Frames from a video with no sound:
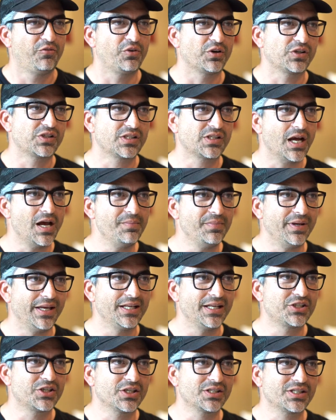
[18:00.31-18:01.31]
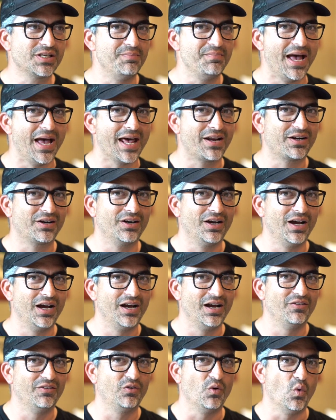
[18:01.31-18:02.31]
some it's just a matter
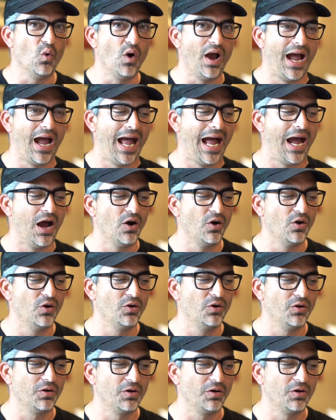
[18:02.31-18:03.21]
of how